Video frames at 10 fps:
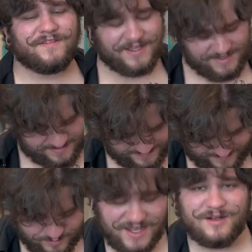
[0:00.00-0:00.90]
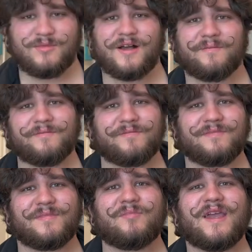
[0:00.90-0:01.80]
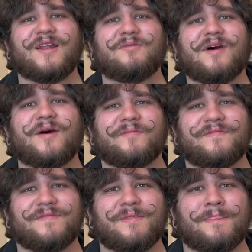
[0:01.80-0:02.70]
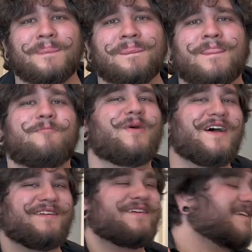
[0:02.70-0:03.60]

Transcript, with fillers: Like paint them up, paint them up. But